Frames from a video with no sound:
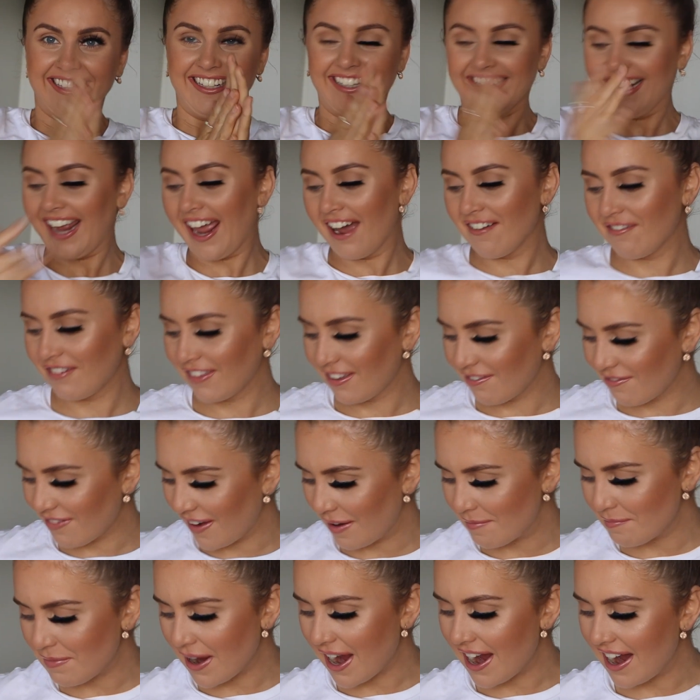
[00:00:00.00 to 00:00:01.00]
Now for the
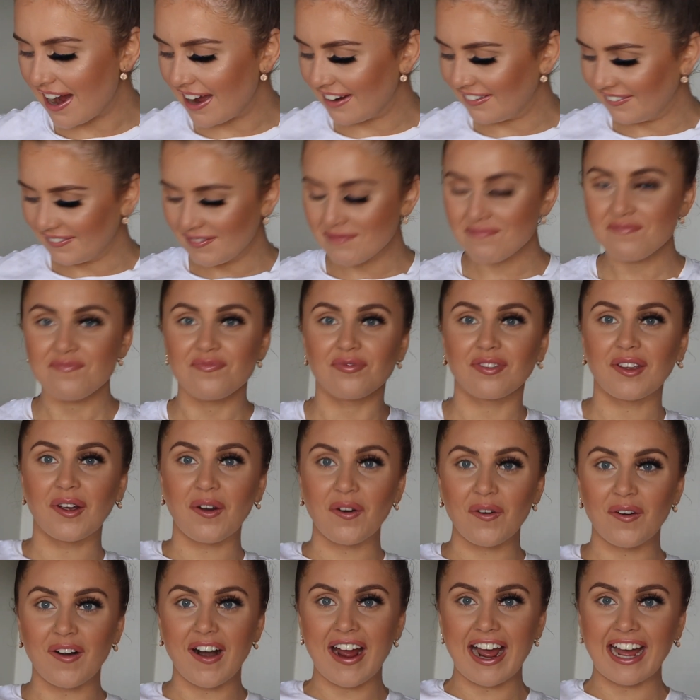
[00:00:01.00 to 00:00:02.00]
fun part.
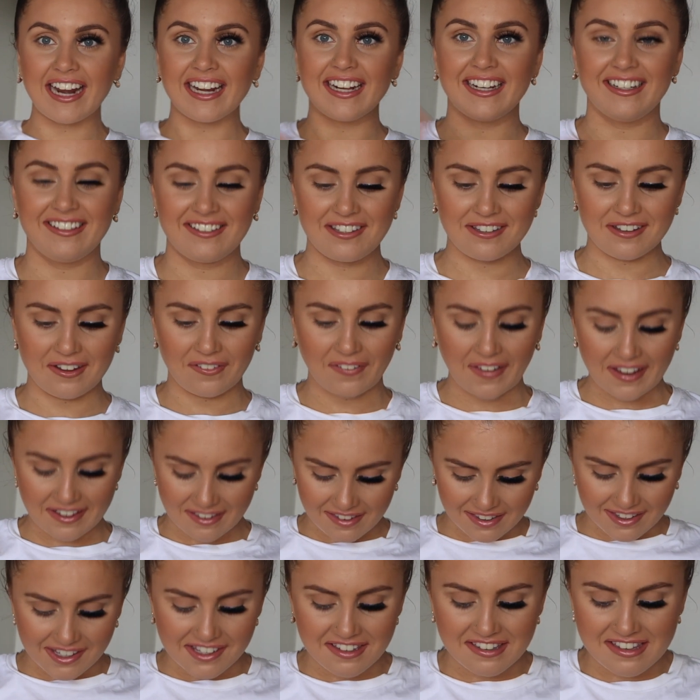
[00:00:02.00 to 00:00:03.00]
Alrighty, so
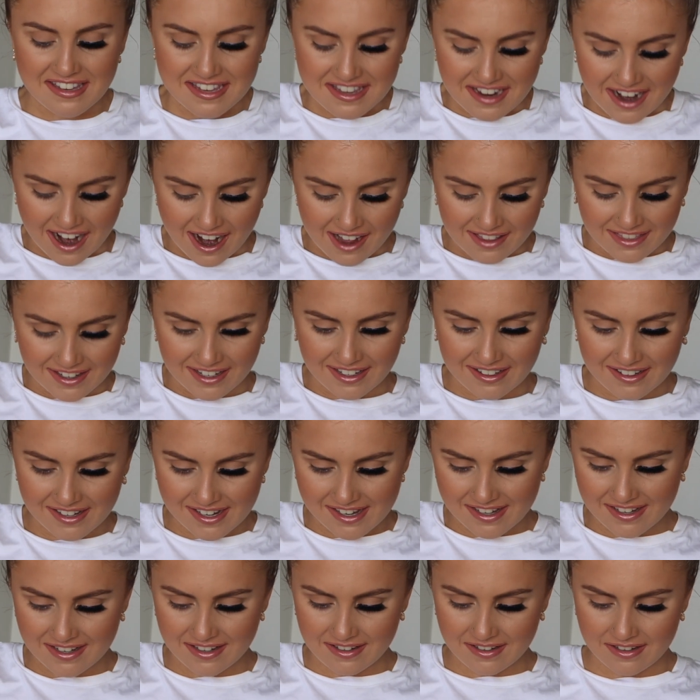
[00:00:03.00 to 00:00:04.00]
let's start
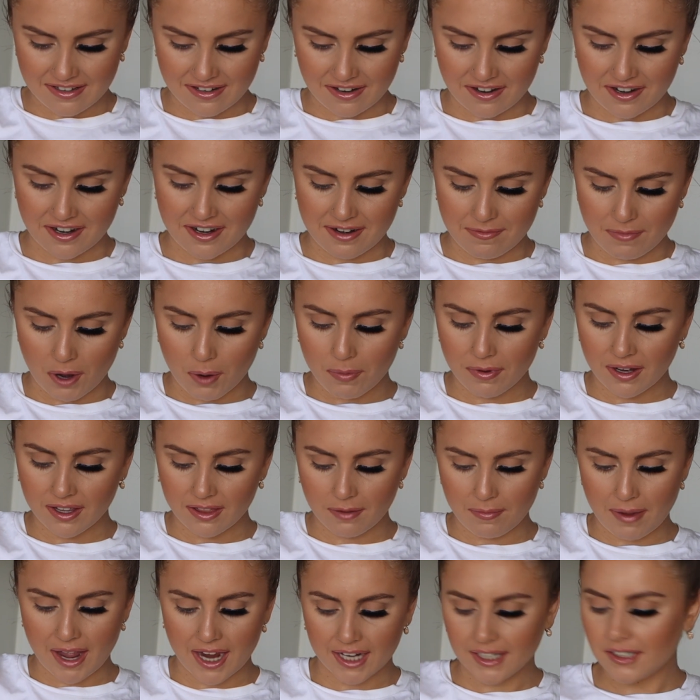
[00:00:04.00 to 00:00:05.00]
this. So I'm opening
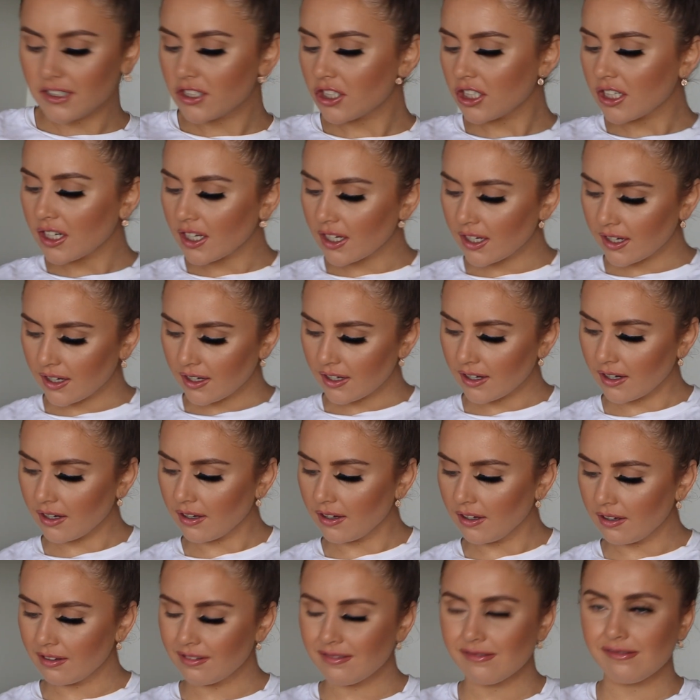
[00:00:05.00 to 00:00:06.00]
the
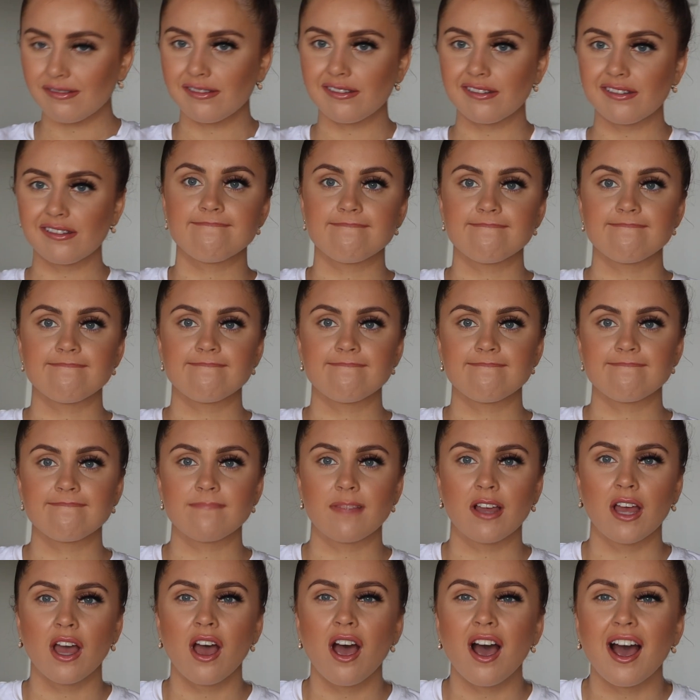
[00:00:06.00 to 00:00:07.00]
packaging.
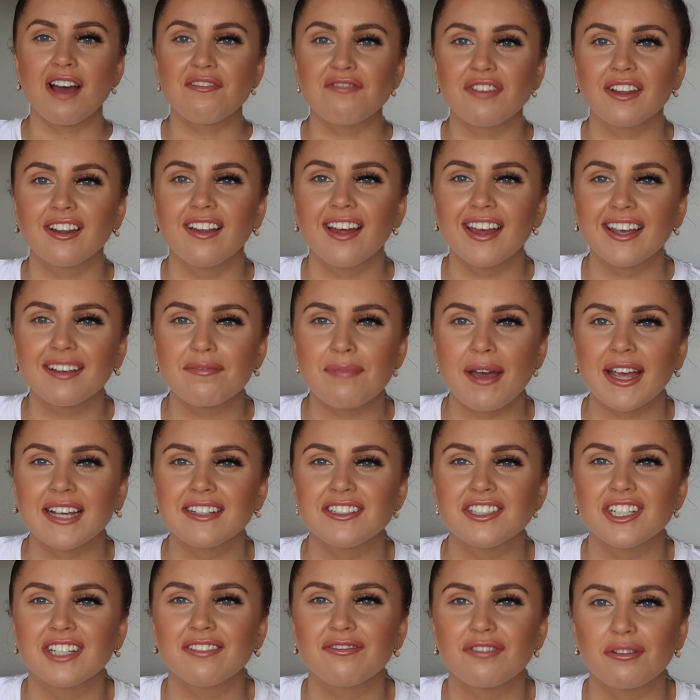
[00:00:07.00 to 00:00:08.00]
I feel like
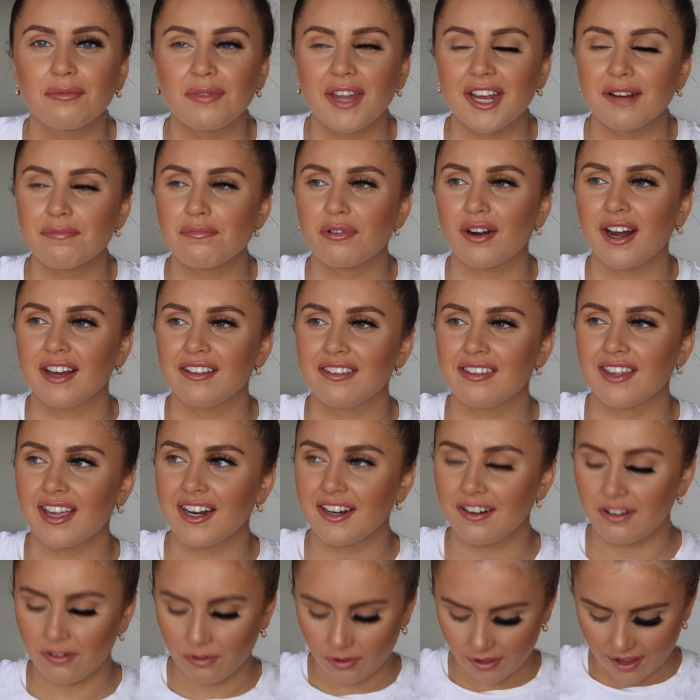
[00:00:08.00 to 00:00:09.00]
packaging from like
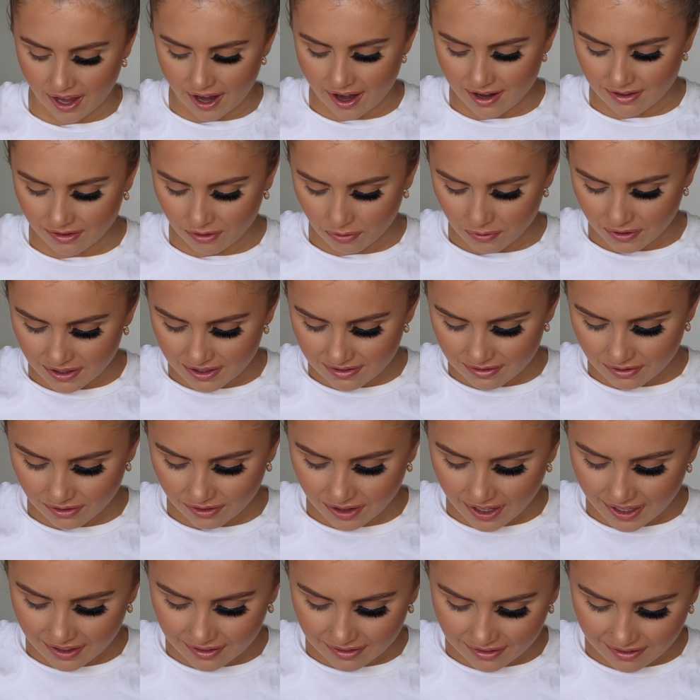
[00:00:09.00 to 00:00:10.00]
Priceline and all that, it's always
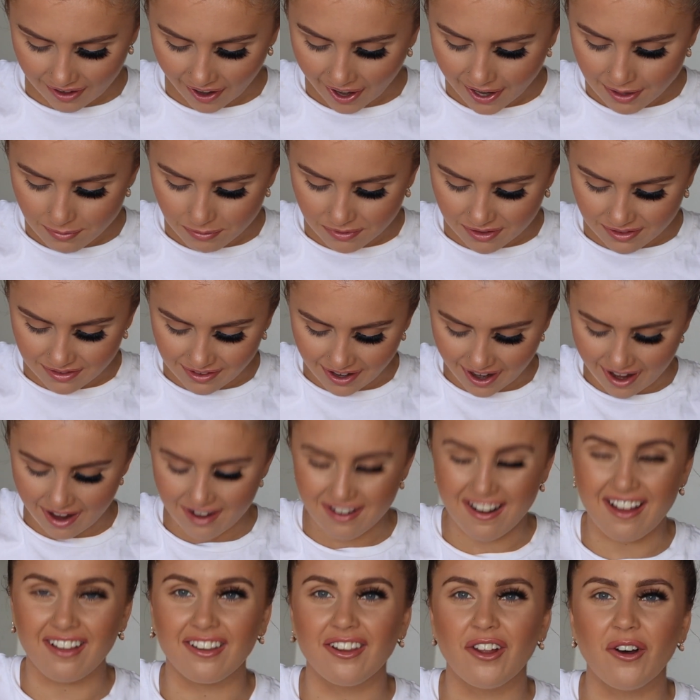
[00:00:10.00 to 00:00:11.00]
sort of like taped
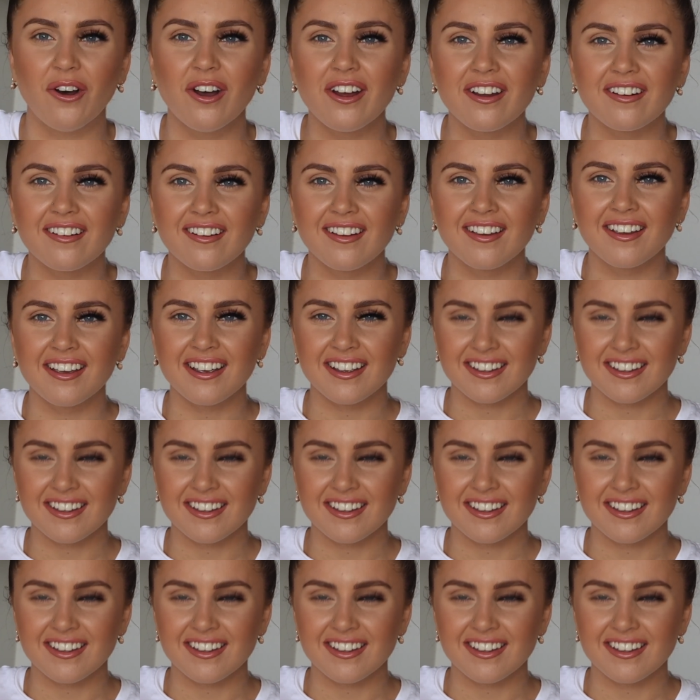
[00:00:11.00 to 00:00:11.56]
down a lot.